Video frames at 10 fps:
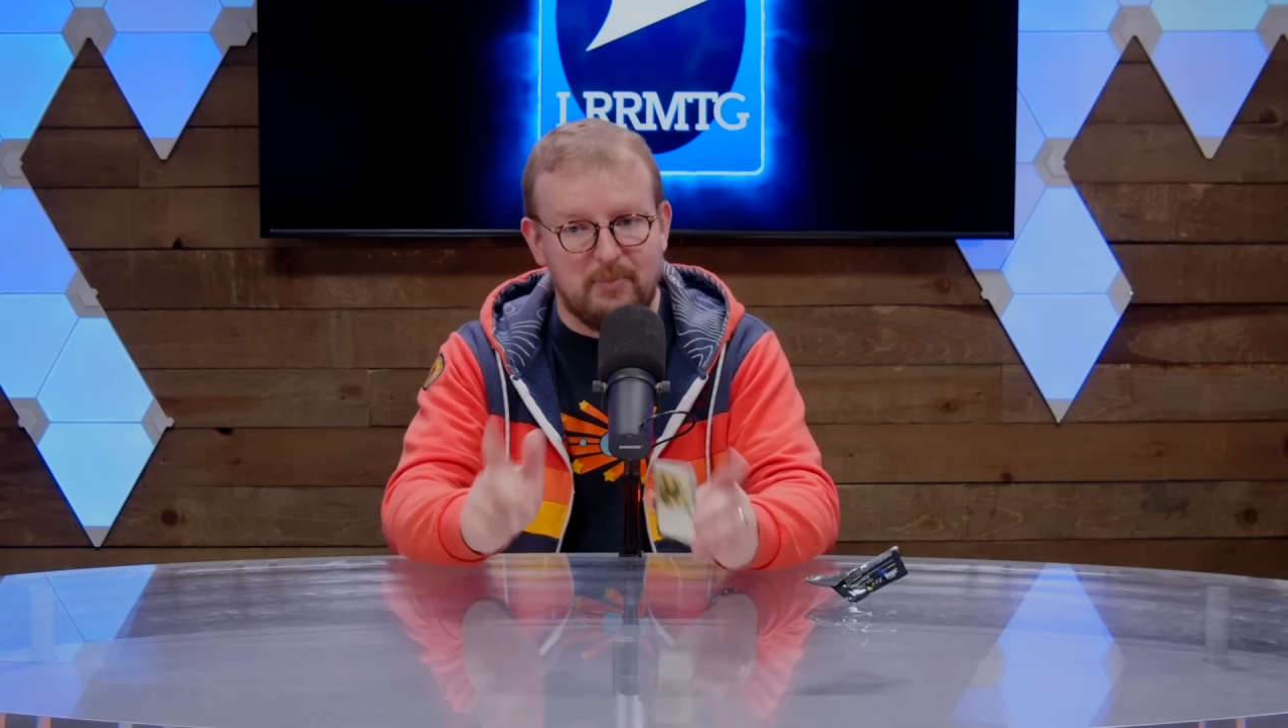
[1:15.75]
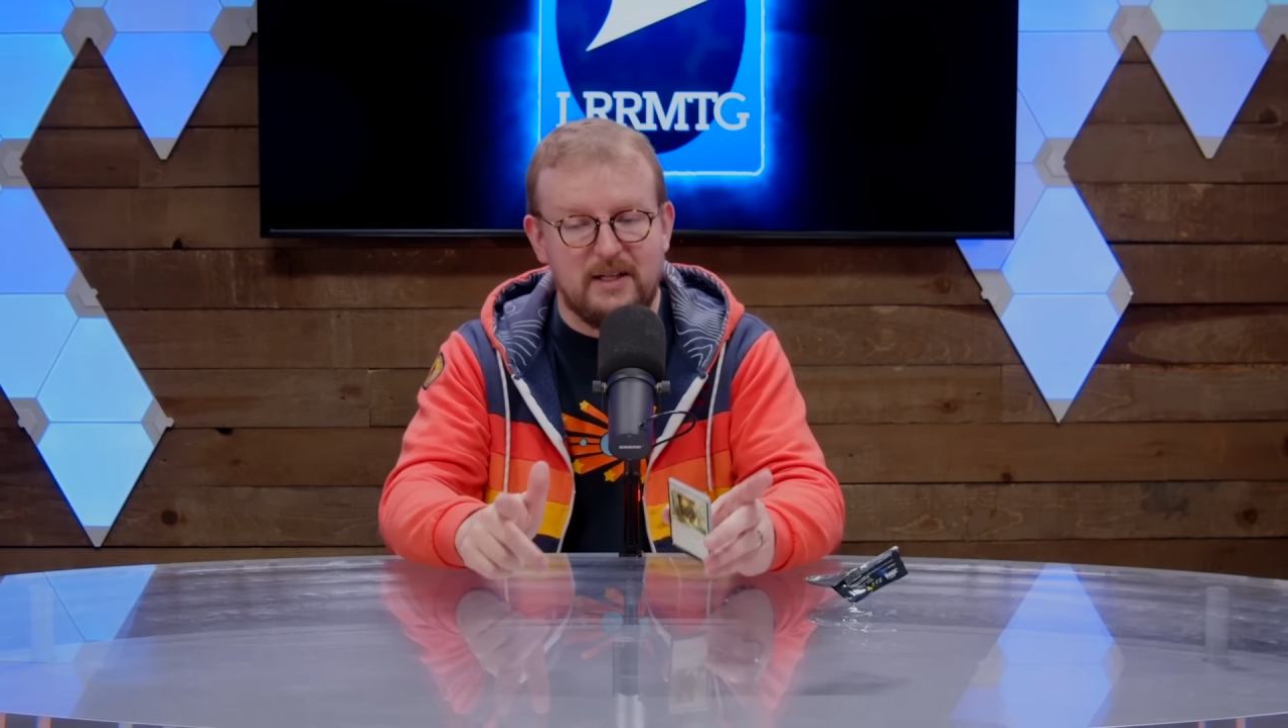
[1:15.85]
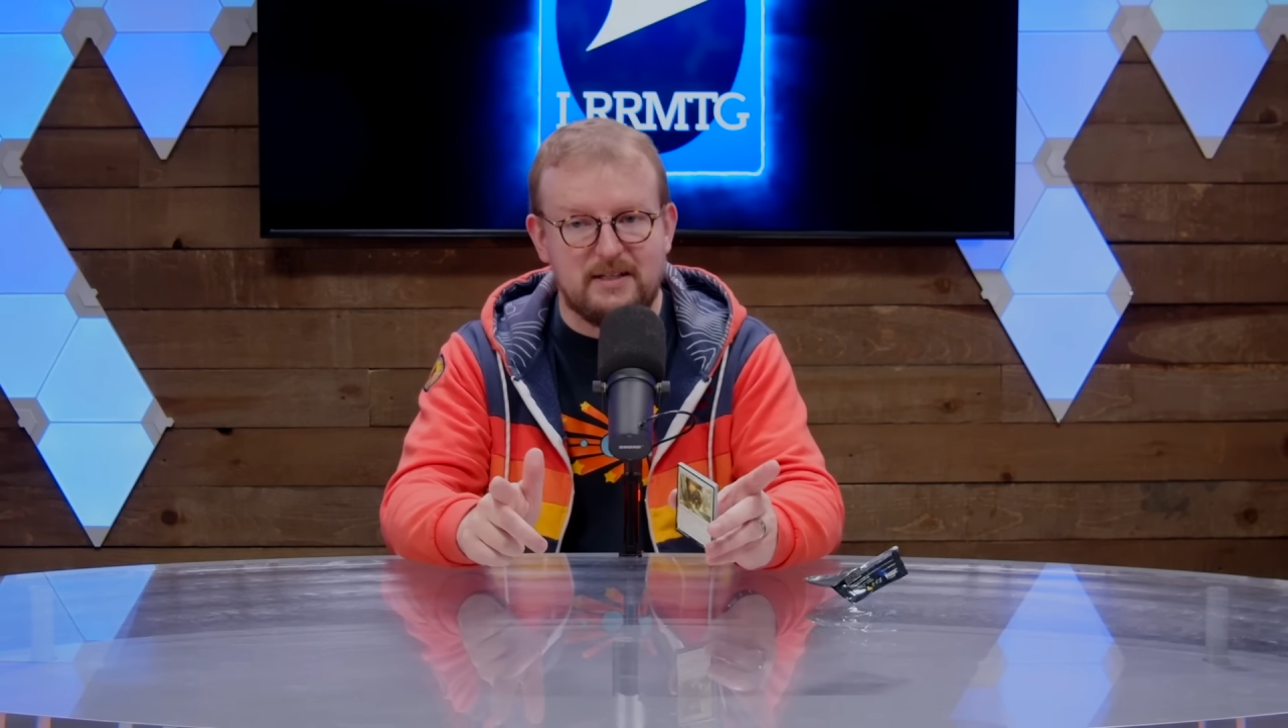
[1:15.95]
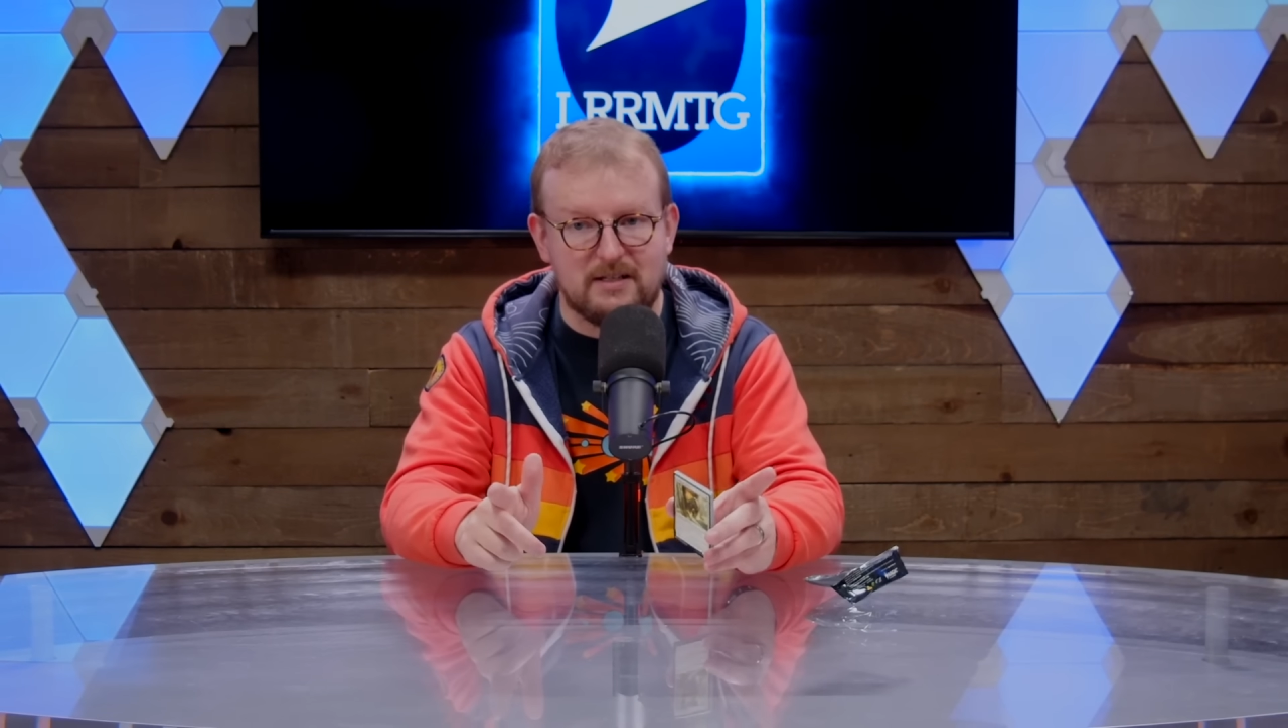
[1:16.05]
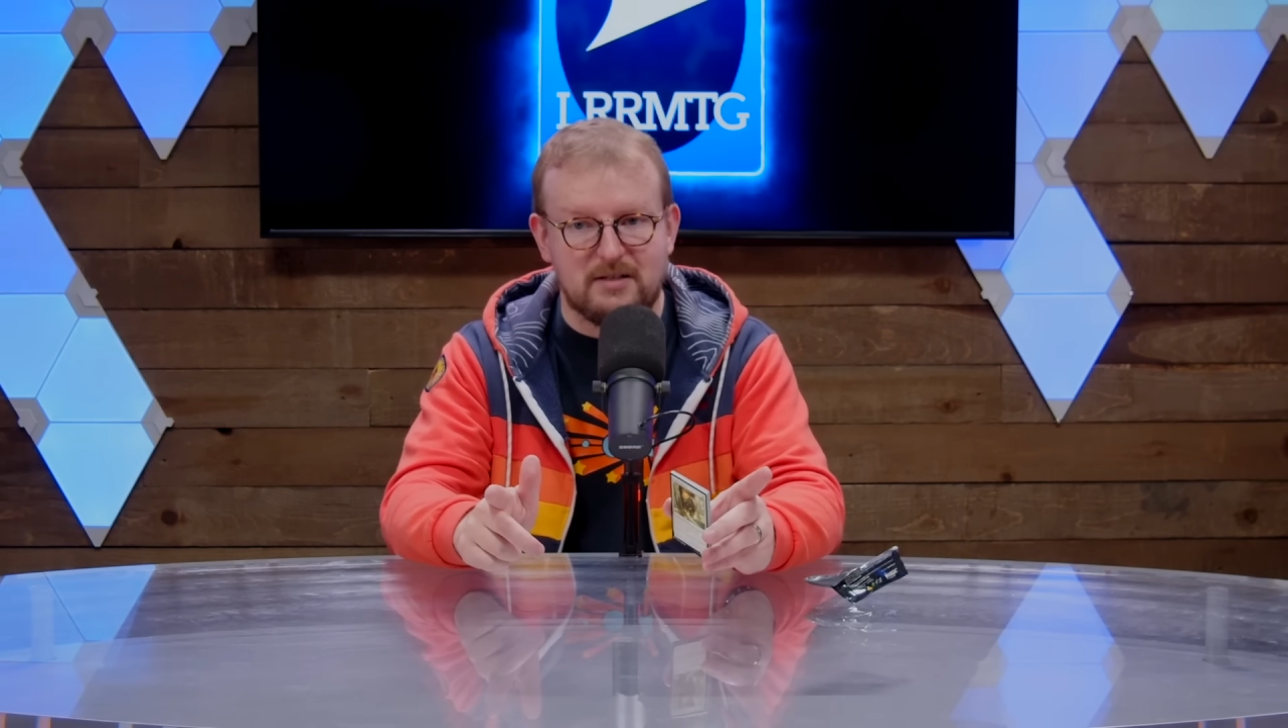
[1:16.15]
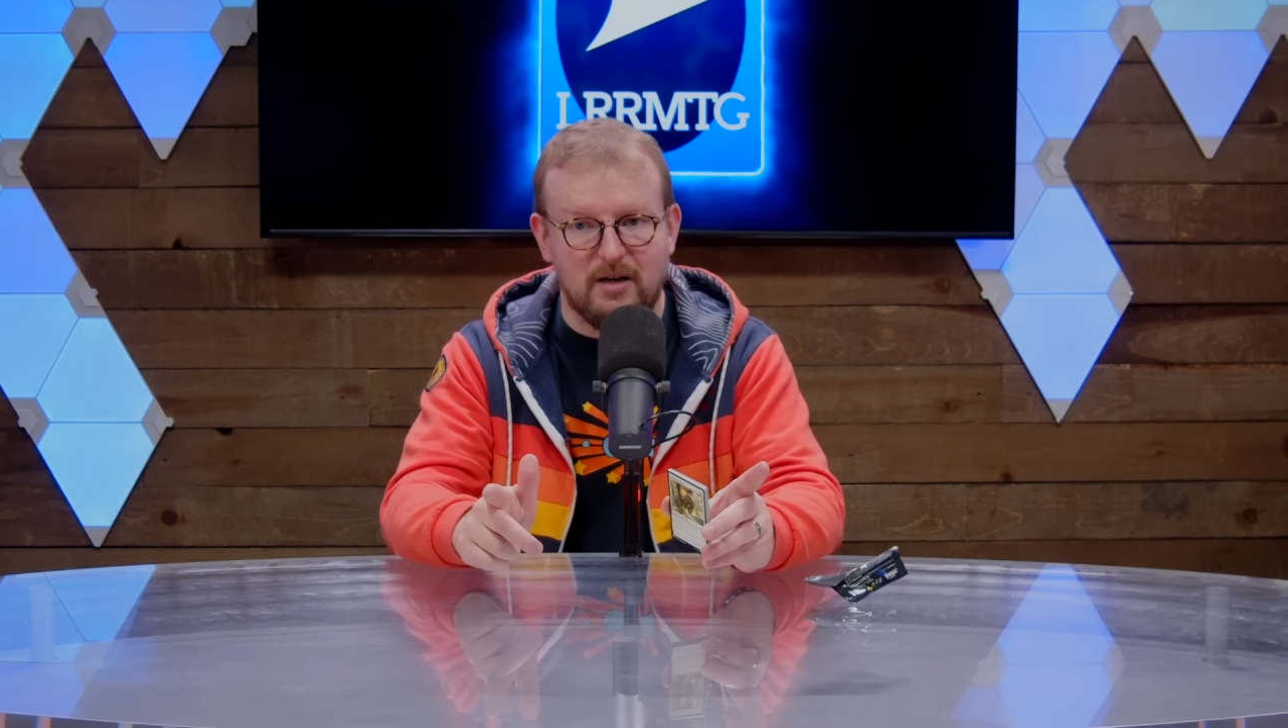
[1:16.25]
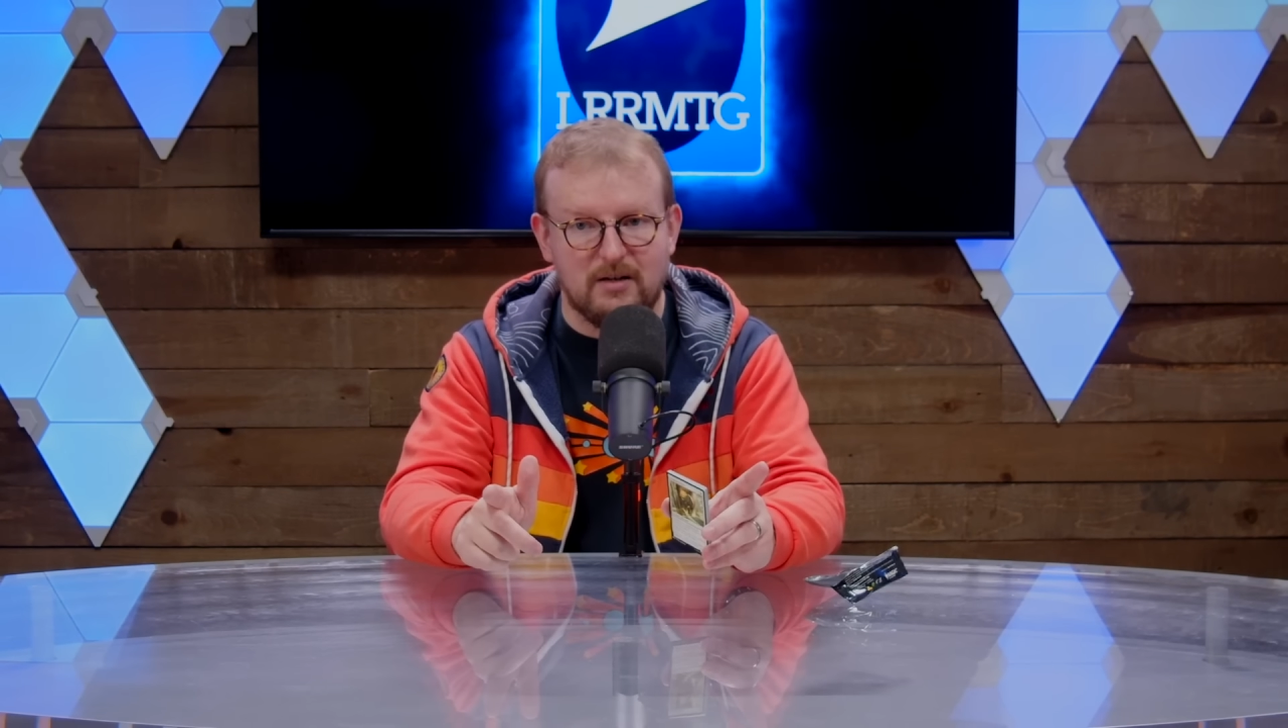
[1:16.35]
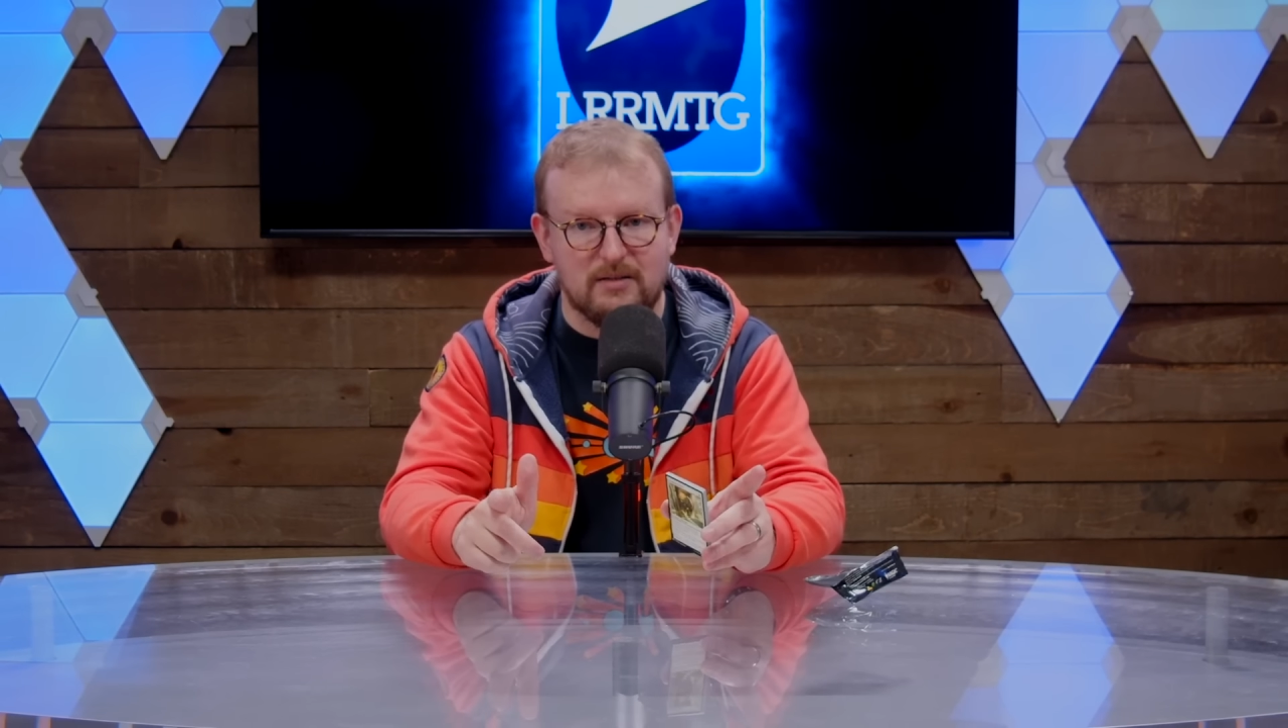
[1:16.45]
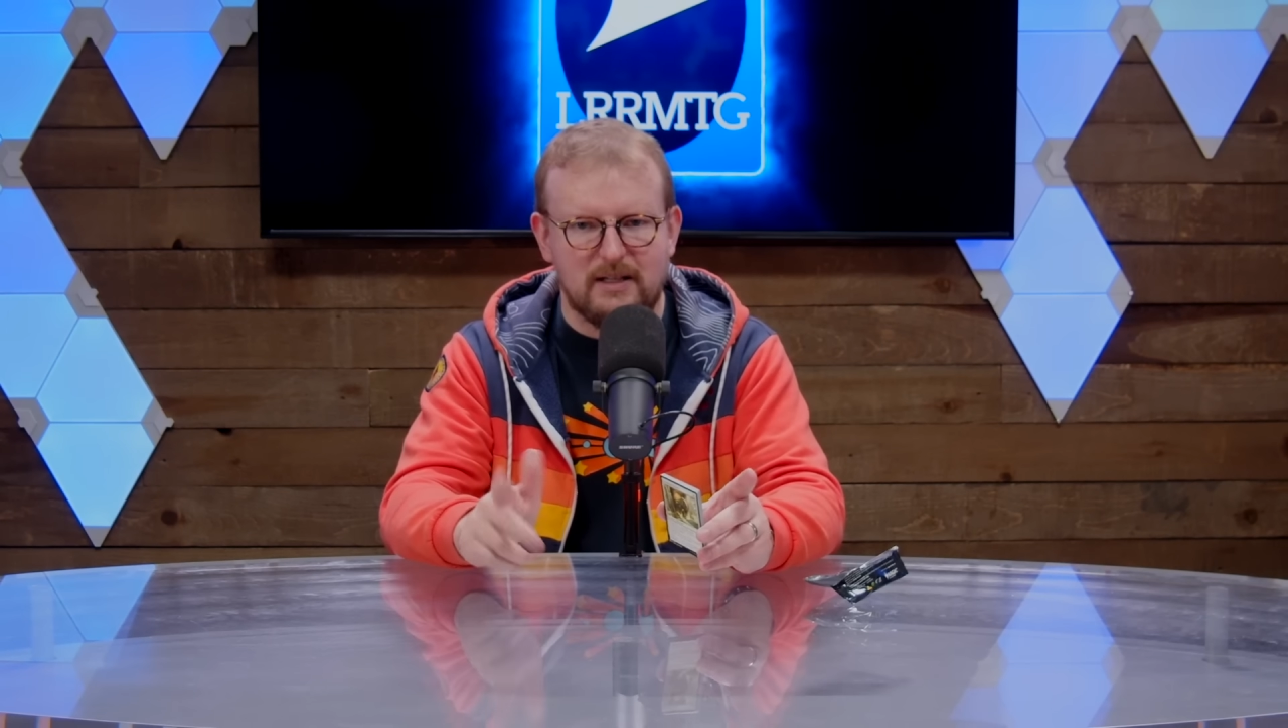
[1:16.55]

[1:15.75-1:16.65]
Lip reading: playtest card.